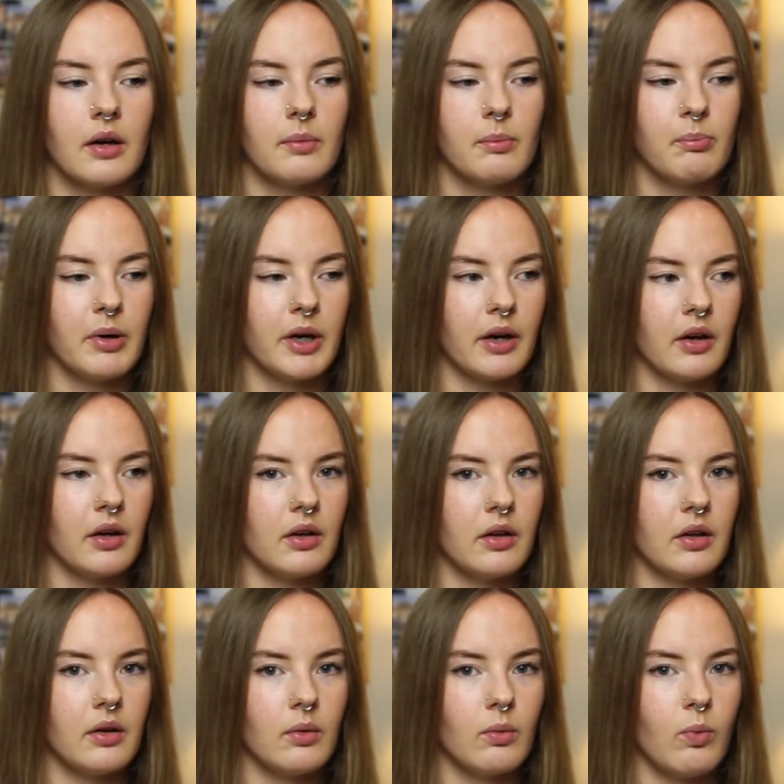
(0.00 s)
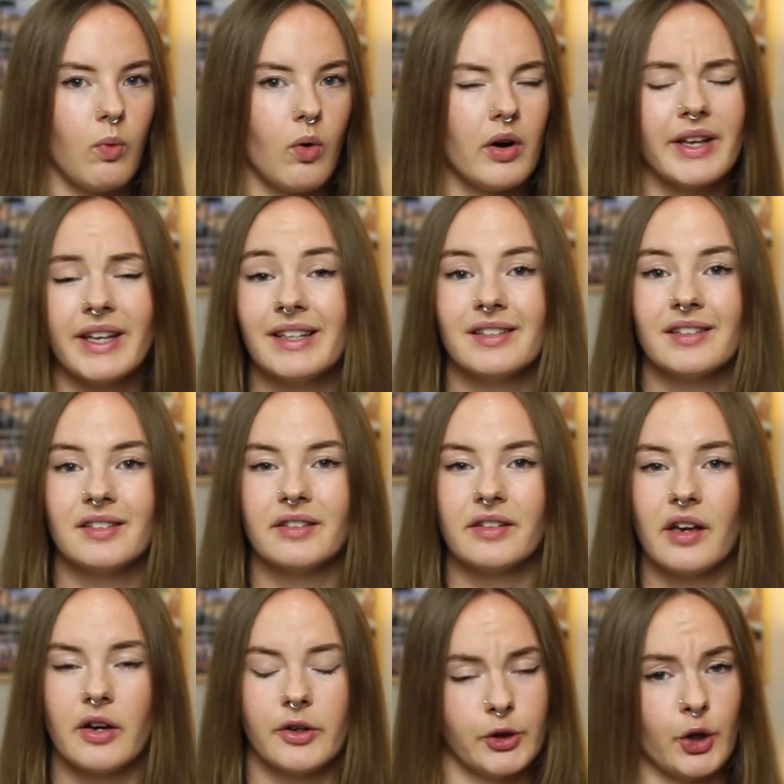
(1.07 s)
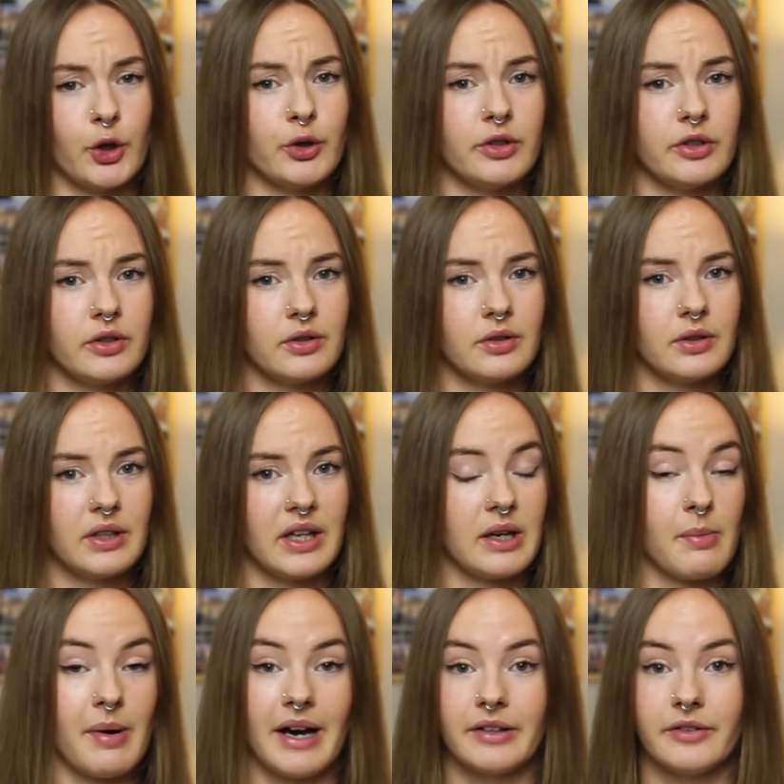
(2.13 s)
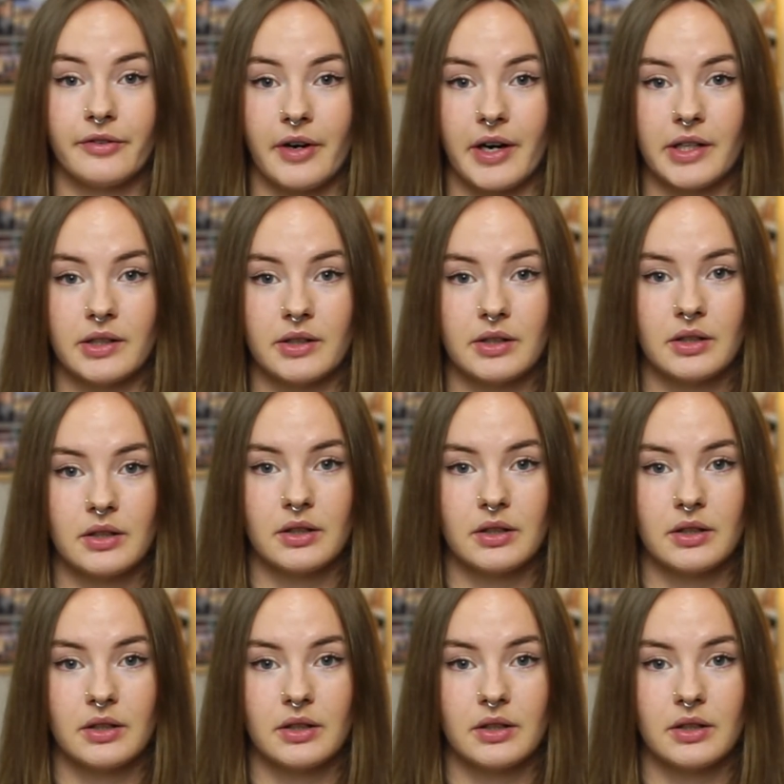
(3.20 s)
But what is a good and a bad friend?